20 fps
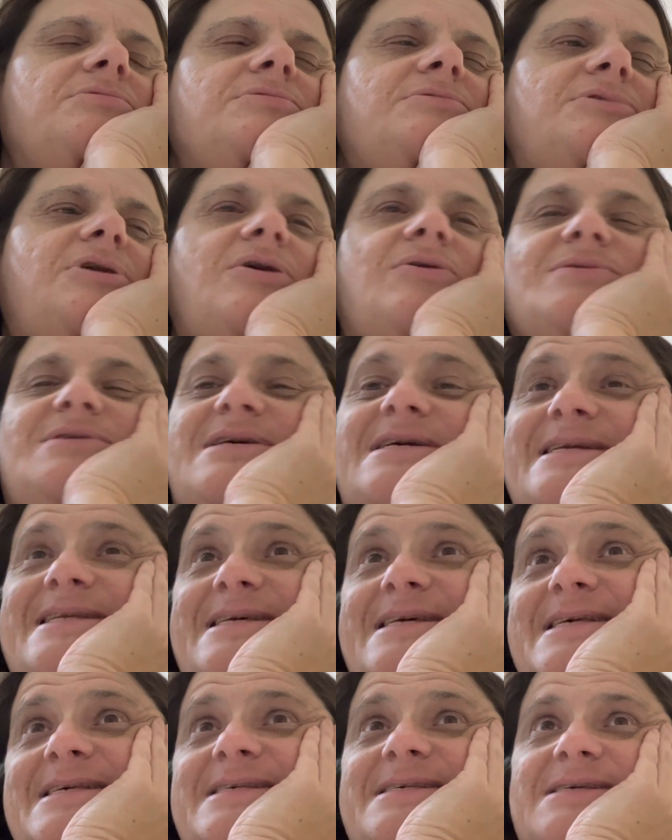
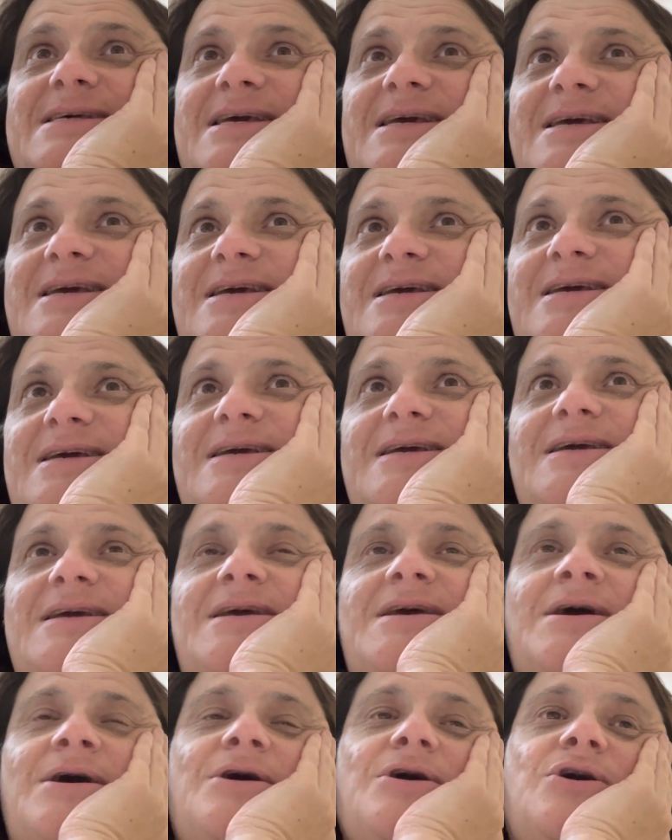
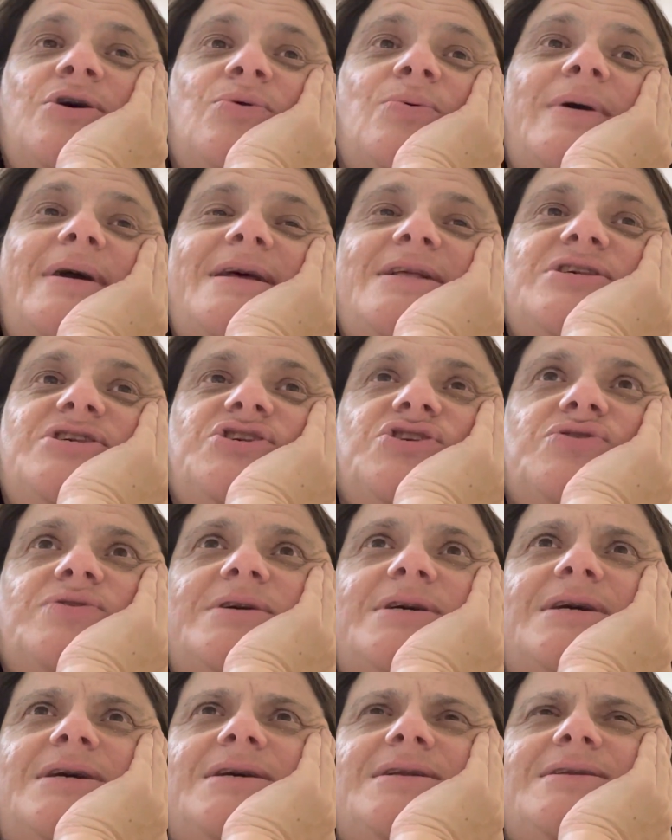TTC, Queen
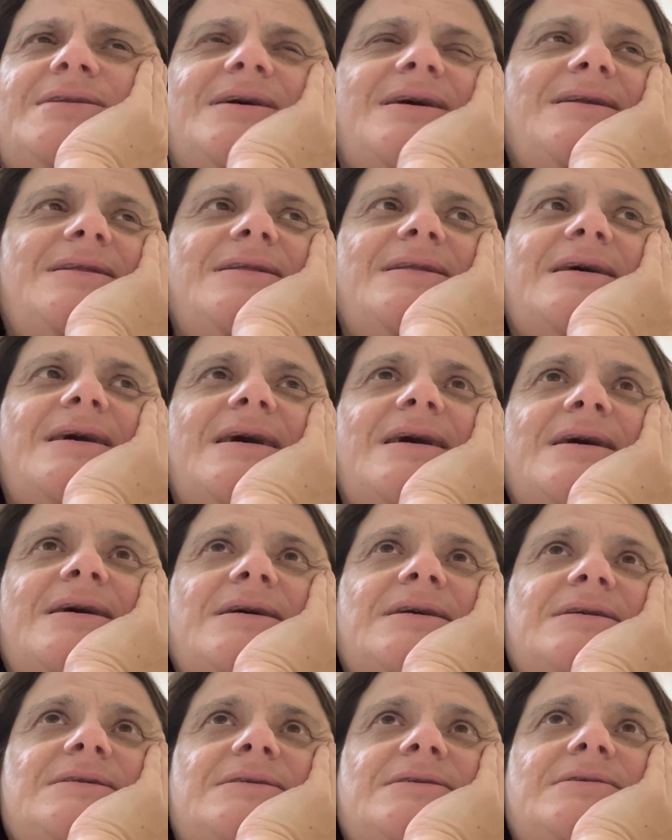Street,
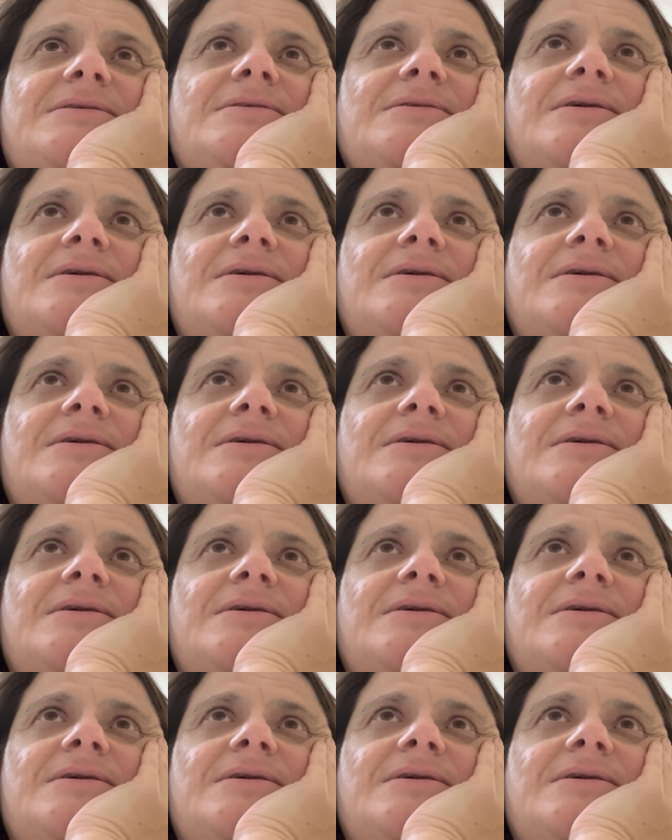Dundas,